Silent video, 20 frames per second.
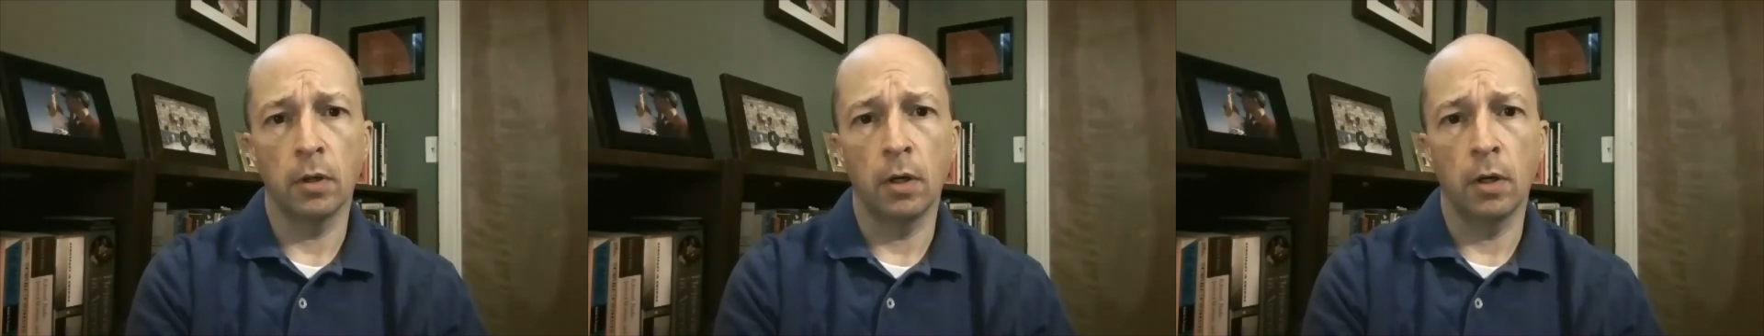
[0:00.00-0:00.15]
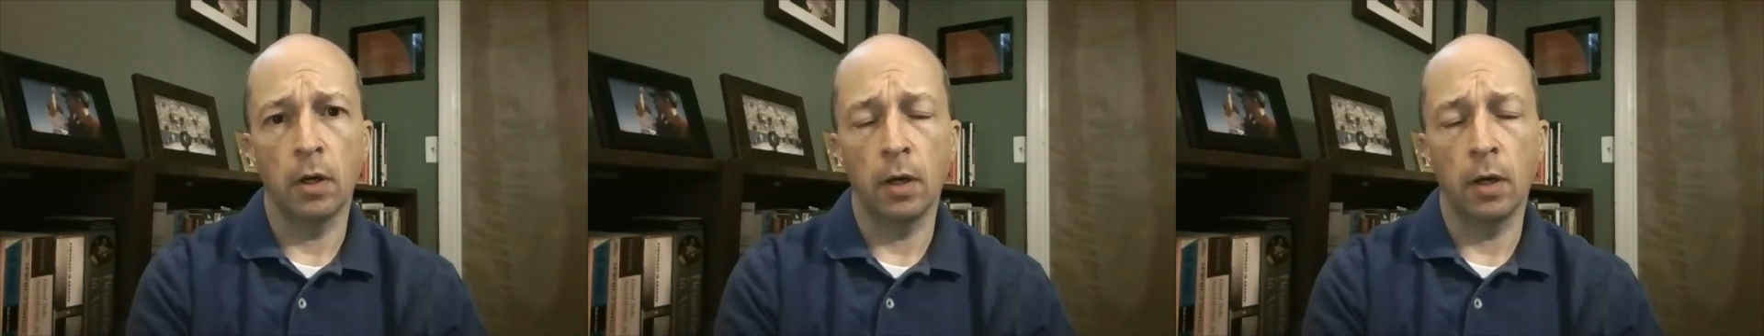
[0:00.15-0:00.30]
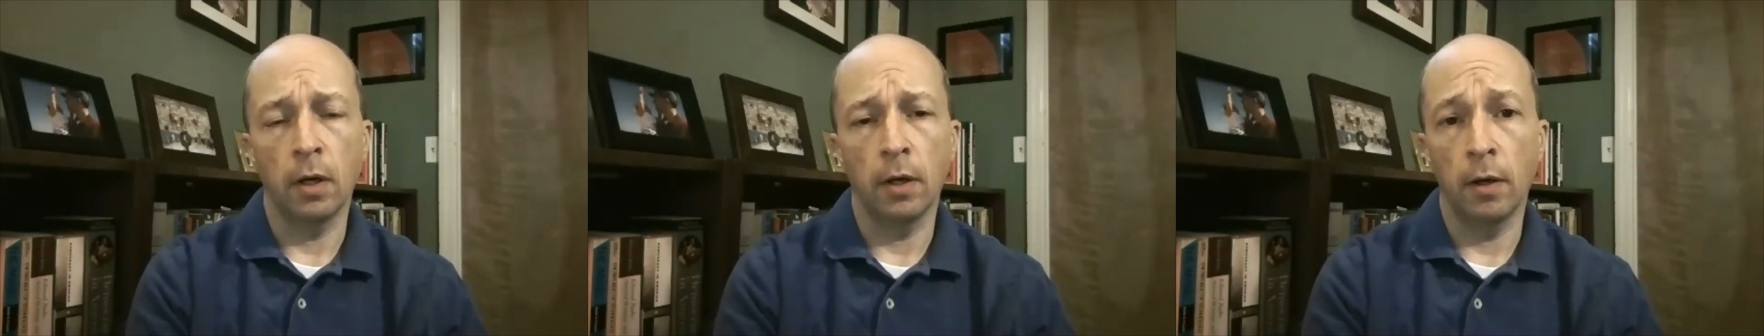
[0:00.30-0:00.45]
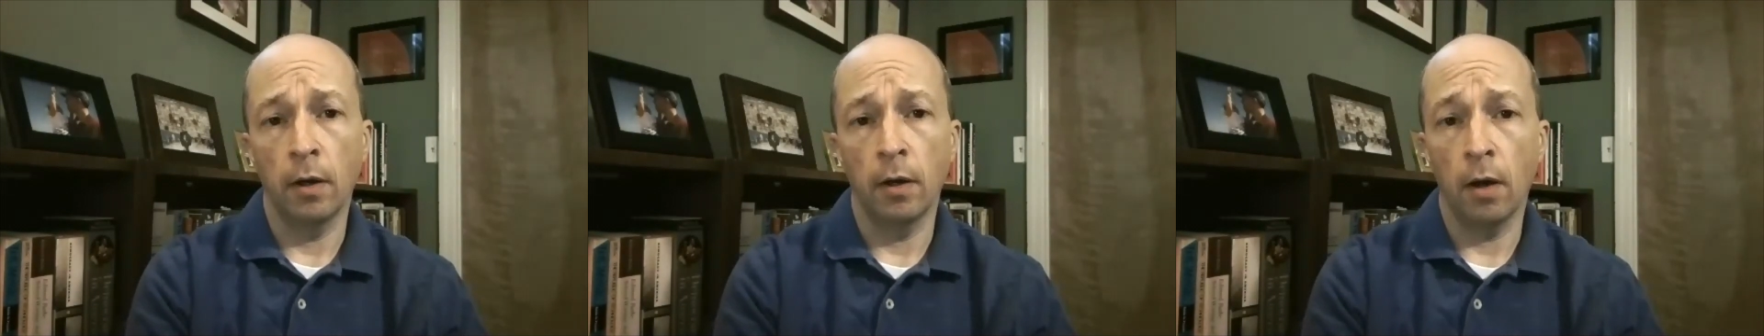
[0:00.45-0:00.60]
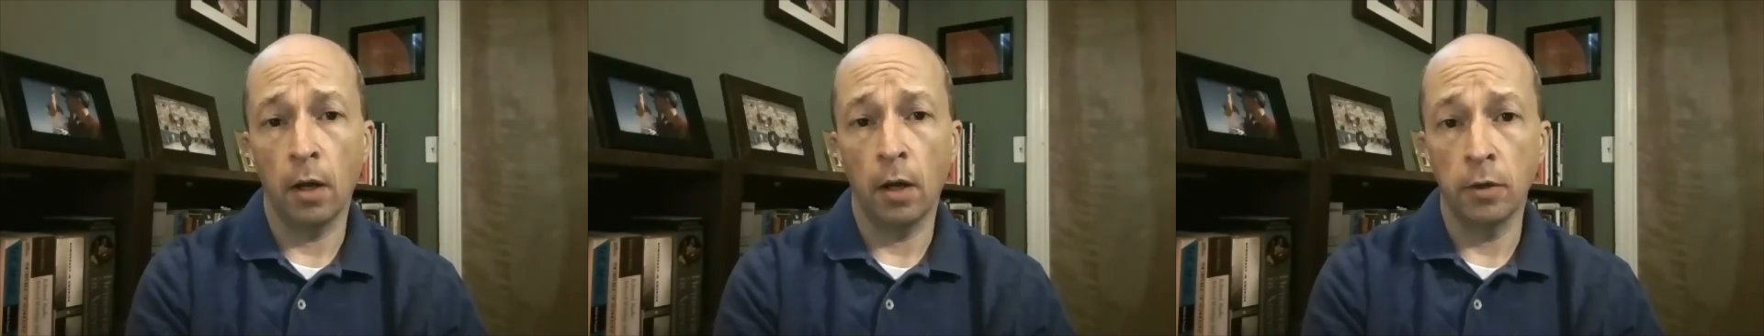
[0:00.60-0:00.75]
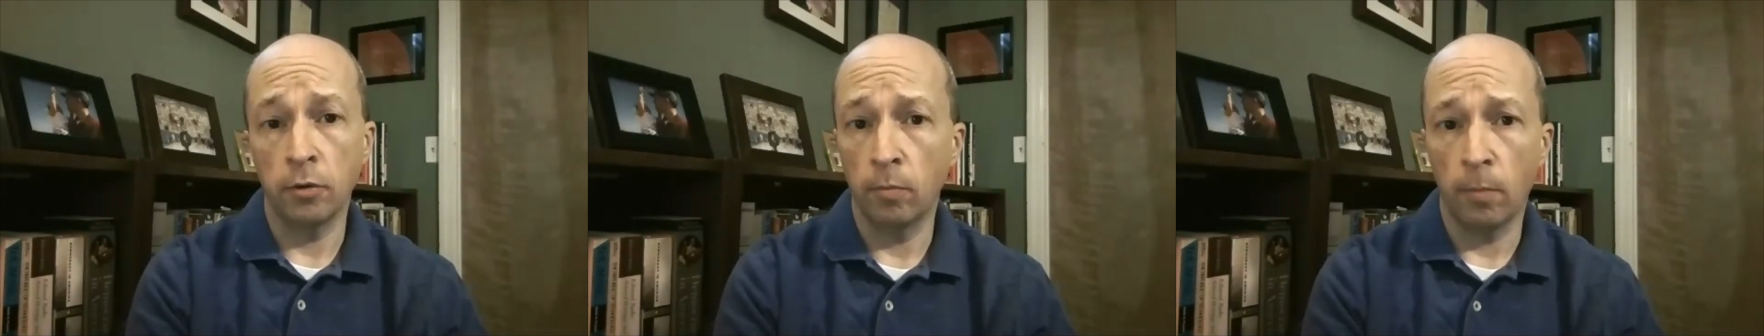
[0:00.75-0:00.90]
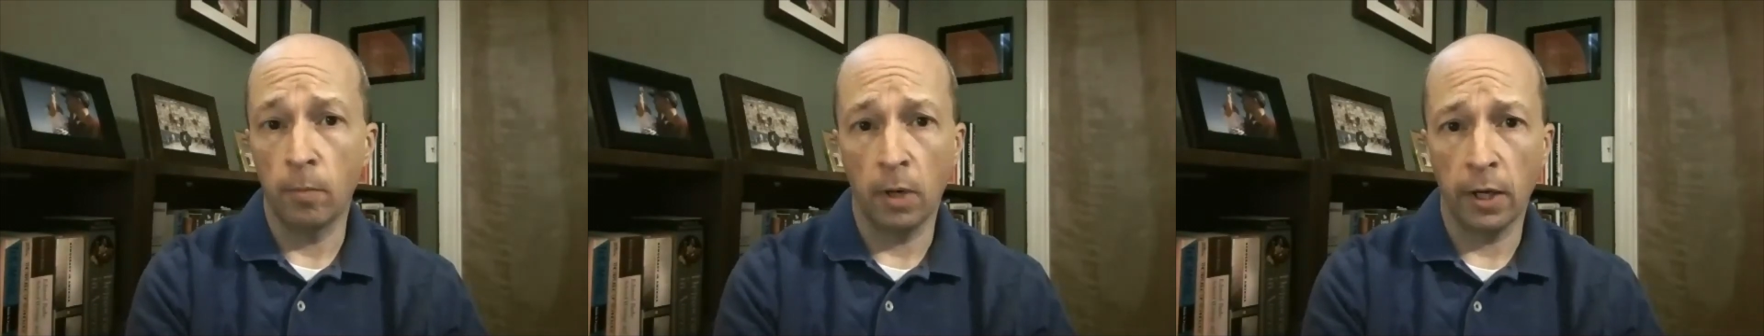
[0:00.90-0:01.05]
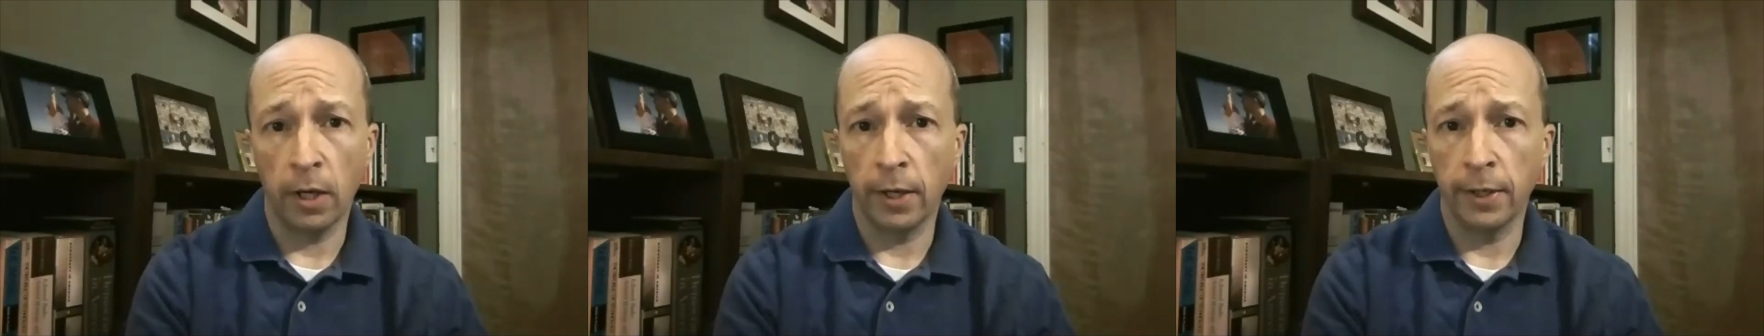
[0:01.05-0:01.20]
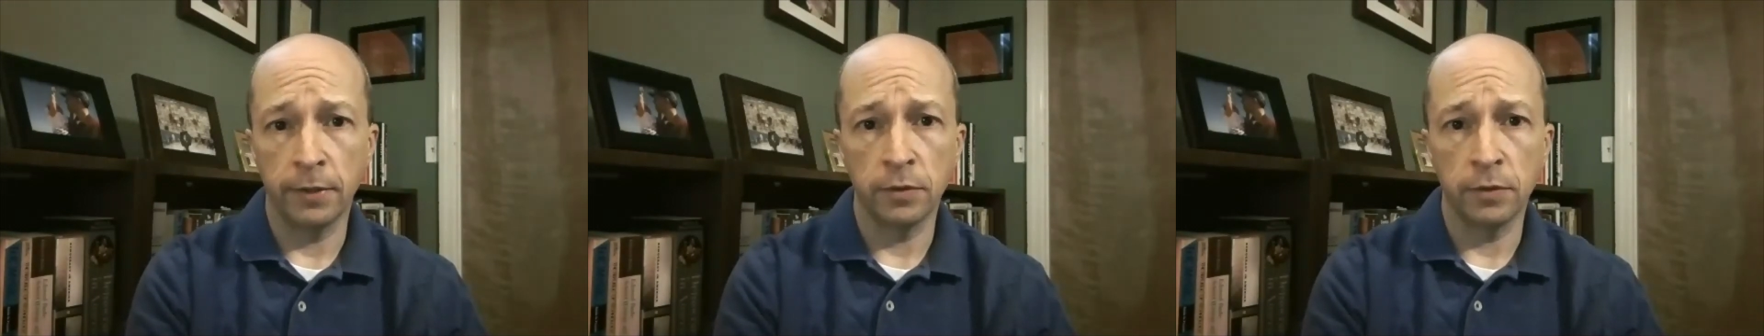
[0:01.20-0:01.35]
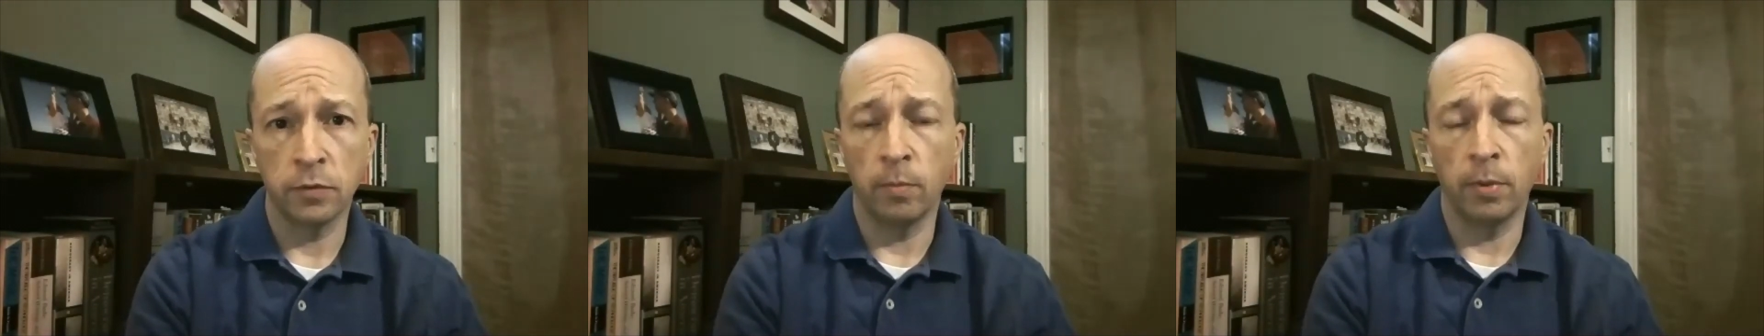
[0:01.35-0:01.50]

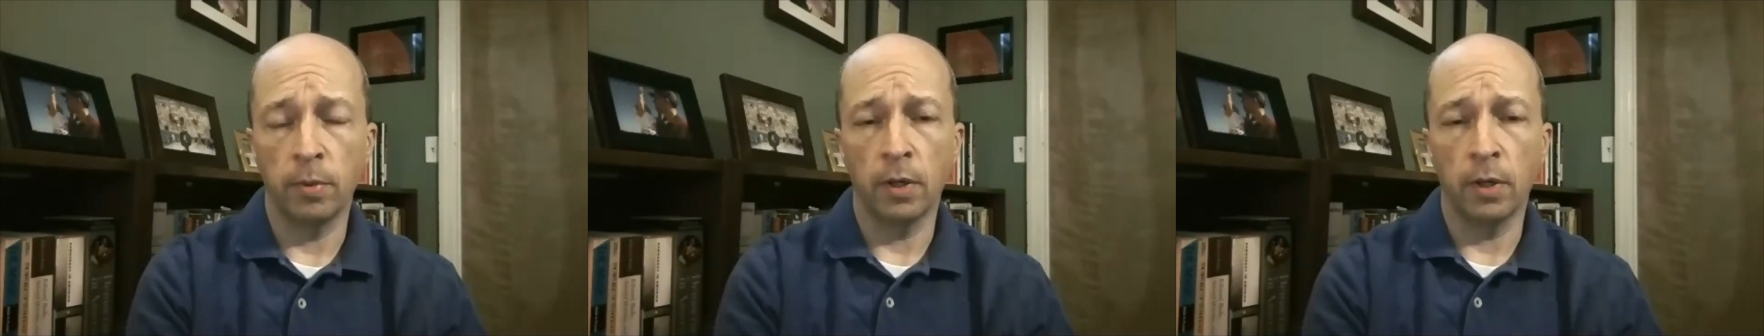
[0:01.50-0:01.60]
undermined